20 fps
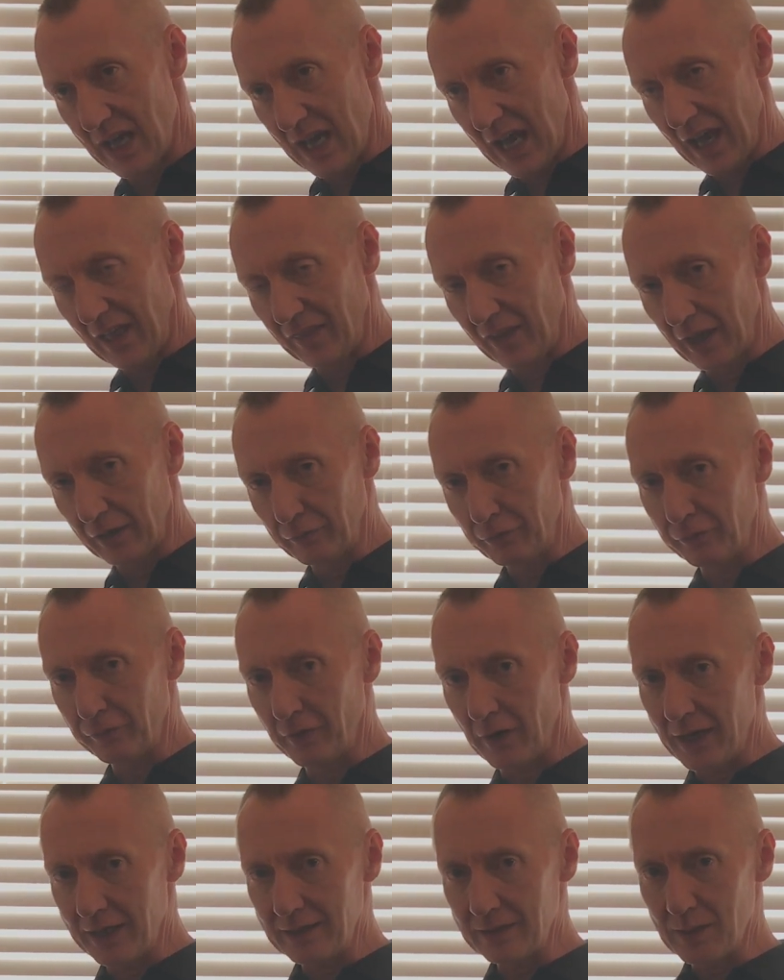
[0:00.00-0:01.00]
and then
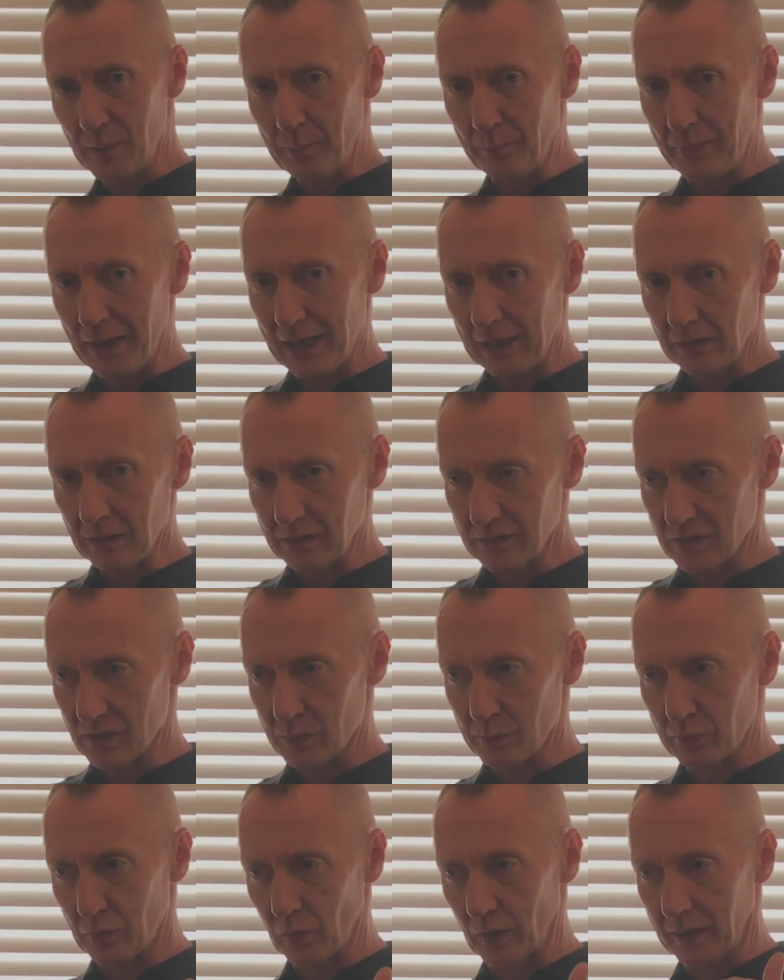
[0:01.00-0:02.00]
find the balance
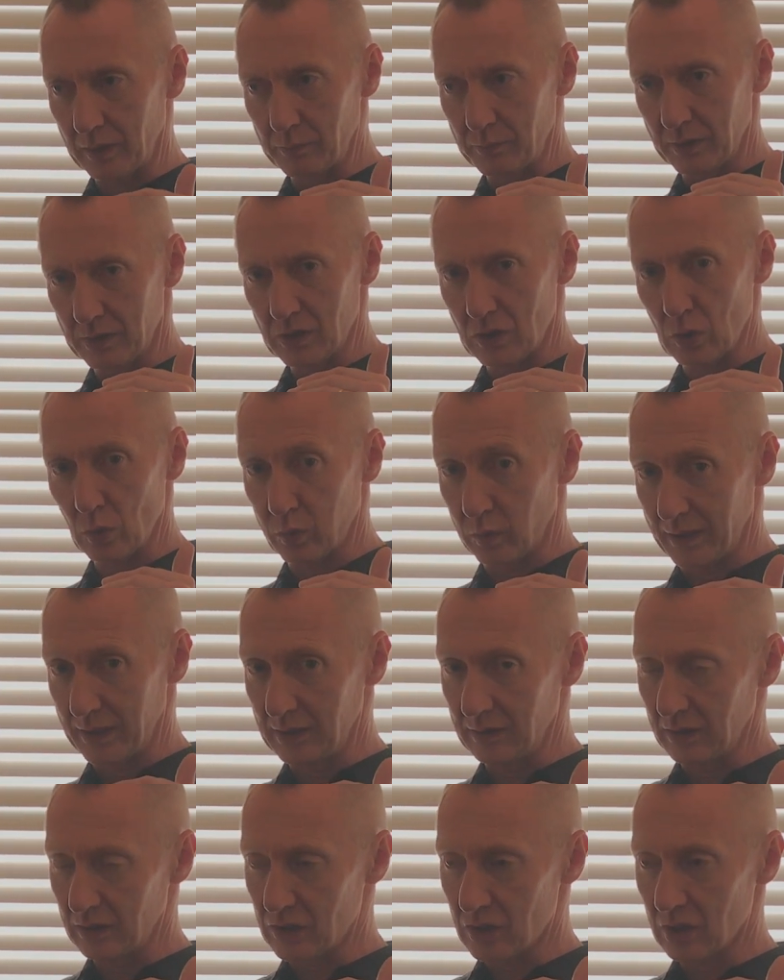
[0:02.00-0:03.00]
point
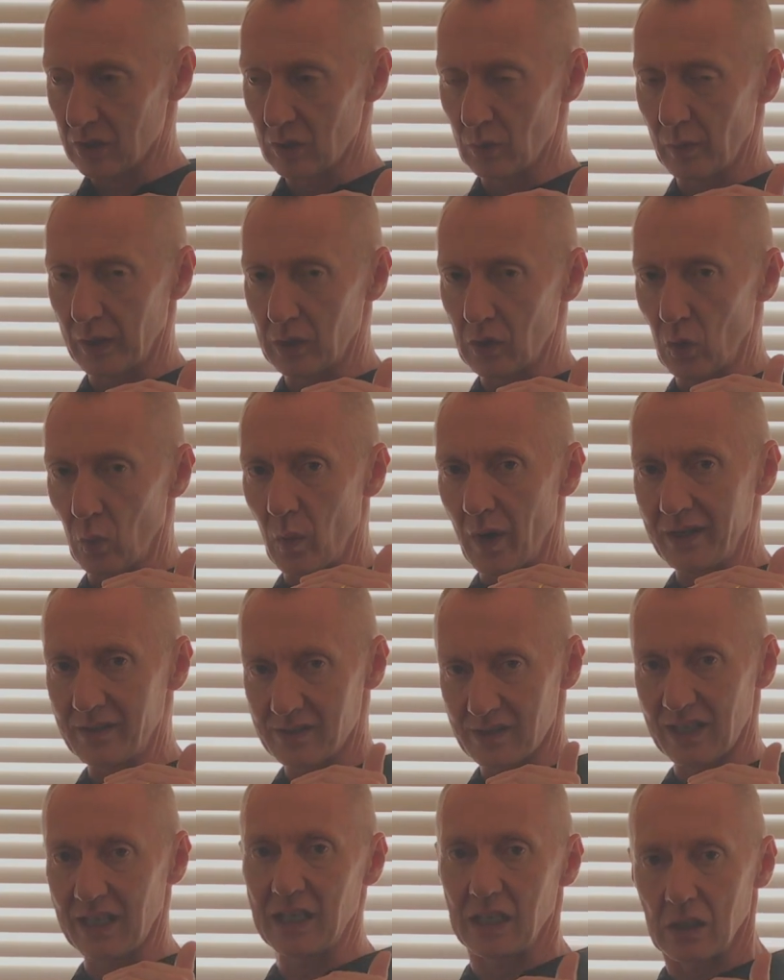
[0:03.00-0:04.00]
between the two where your
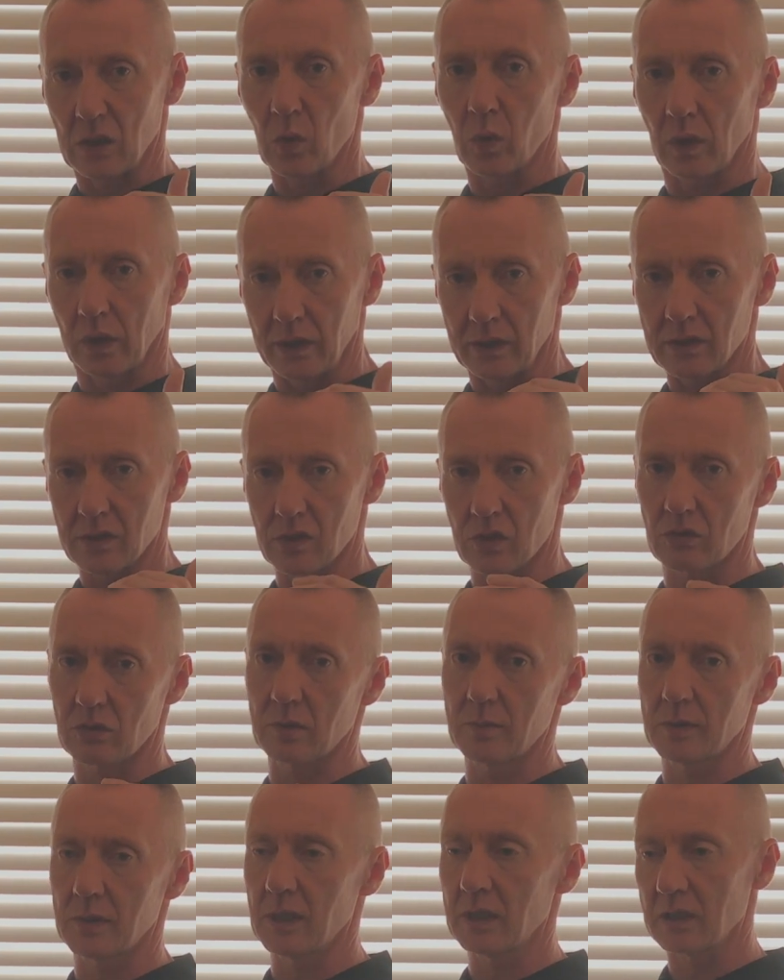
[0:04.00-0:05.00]
weight's equally
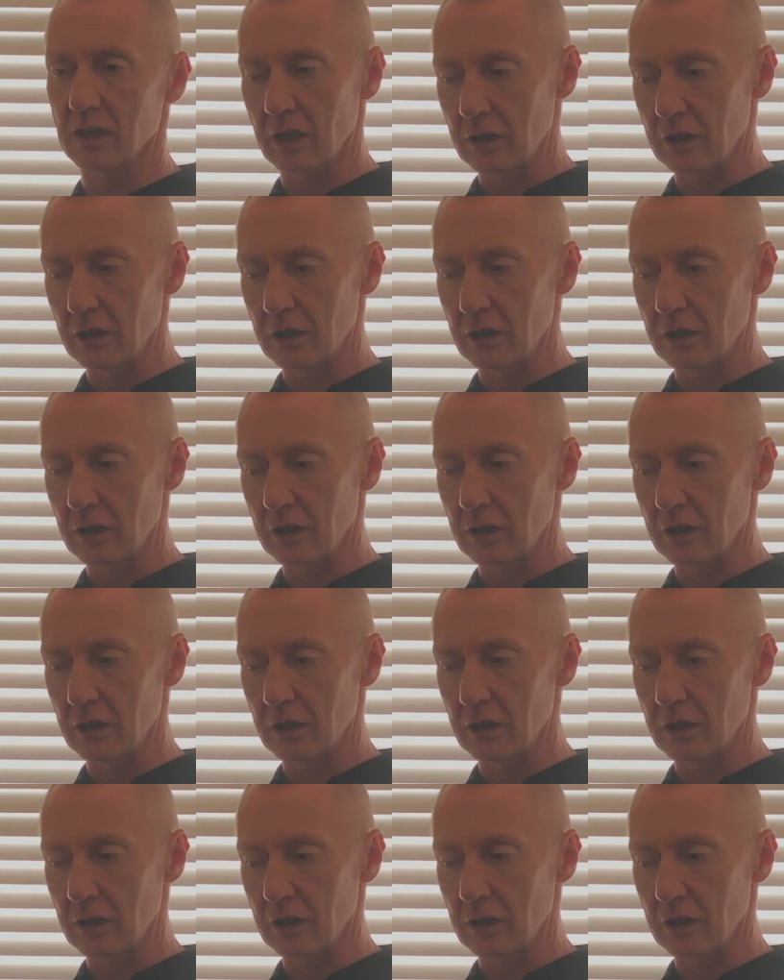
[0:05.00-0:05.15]
distributed